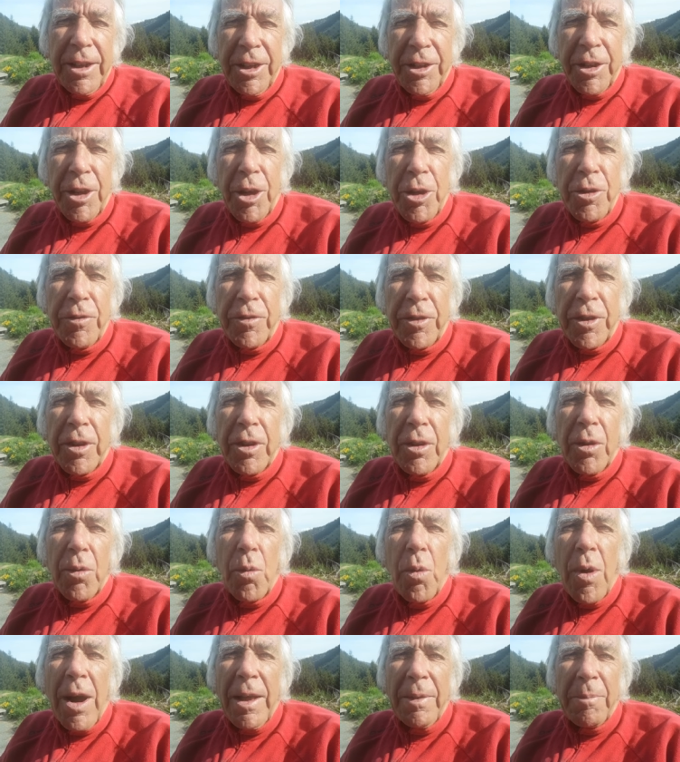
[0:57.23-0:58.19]
in over
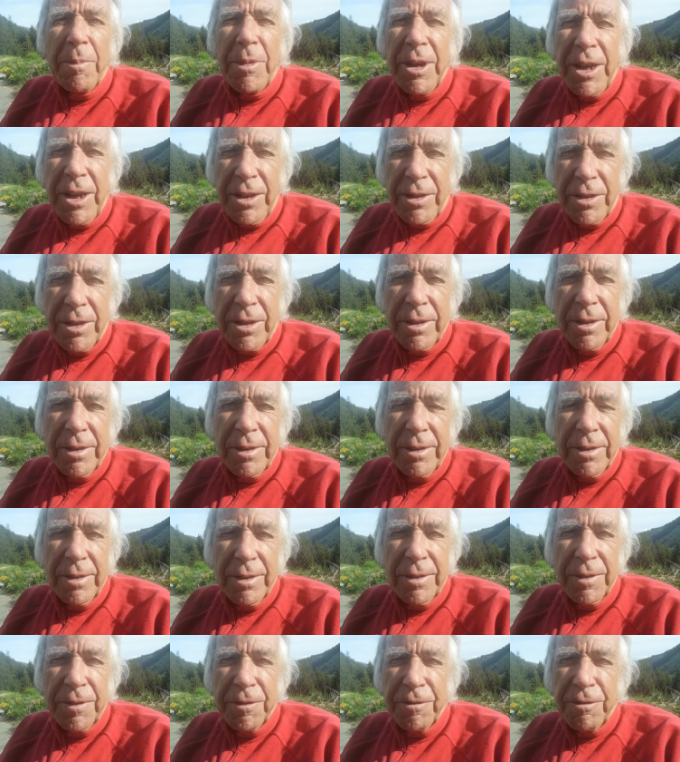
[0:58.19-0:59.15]
one metre
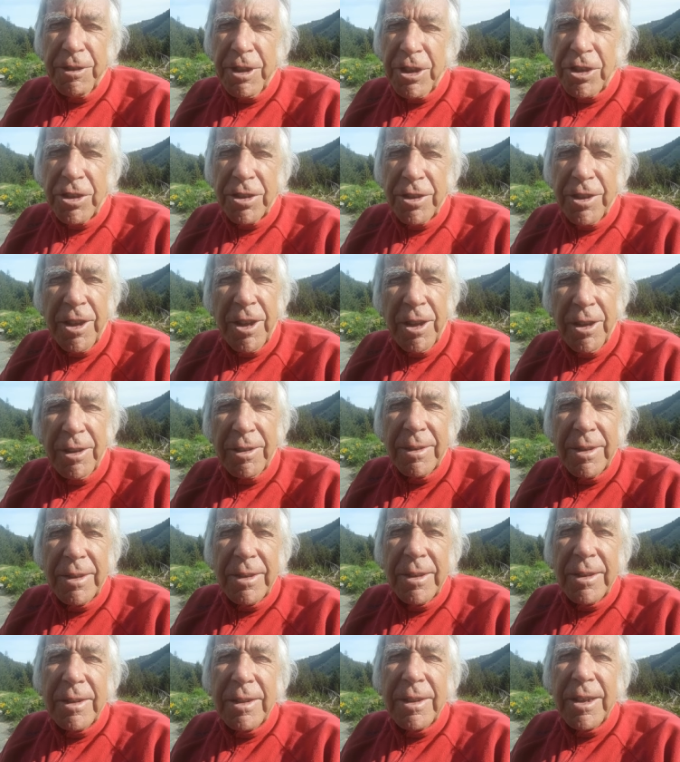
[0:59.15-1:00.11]
of fresh snow.
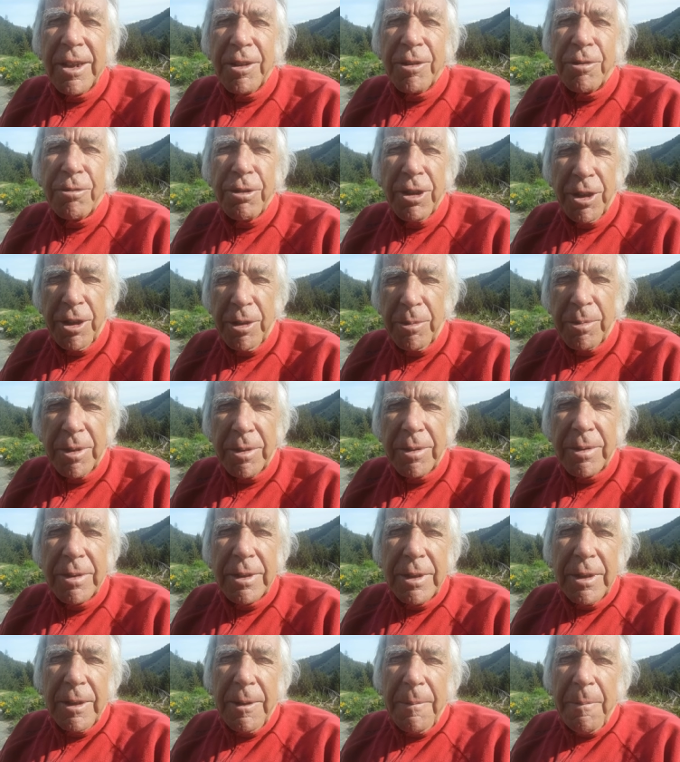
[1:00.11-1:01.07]
Incredible.
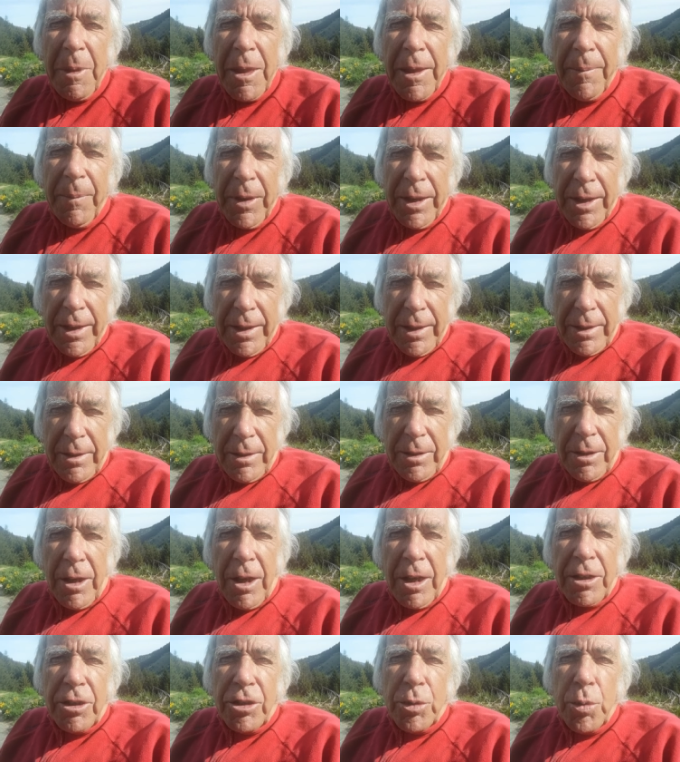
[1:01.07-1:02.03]

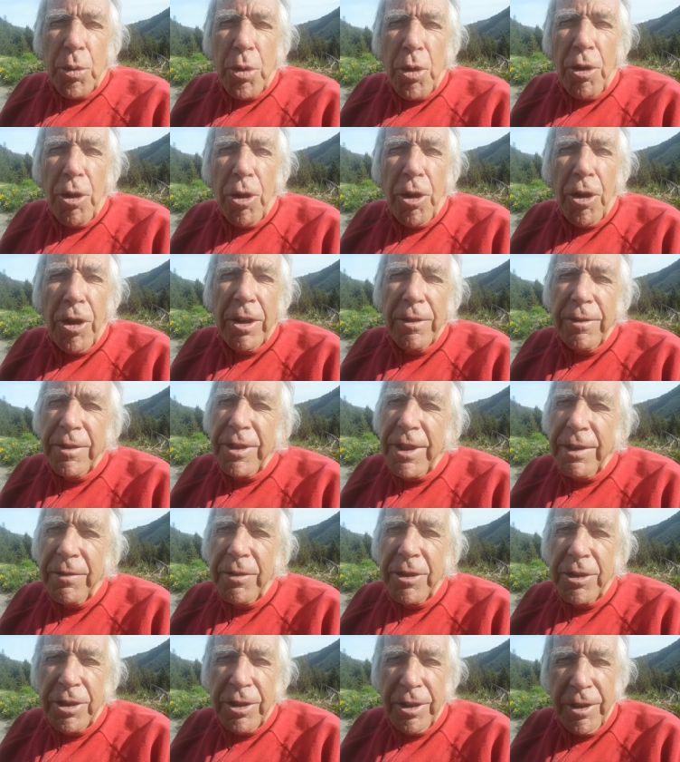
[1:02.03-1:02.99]
So I swore
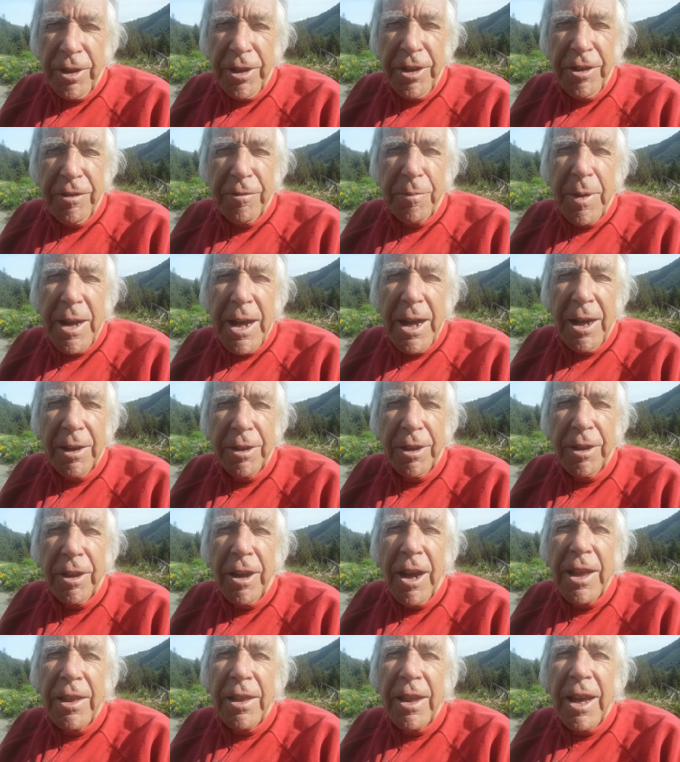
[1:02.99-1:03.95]
never to leave powder
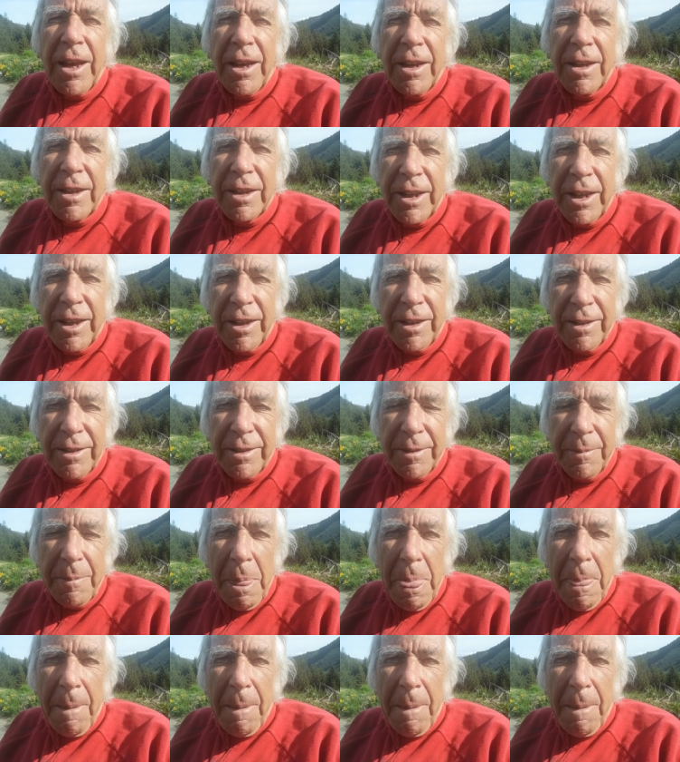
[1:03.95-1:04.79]
like that again.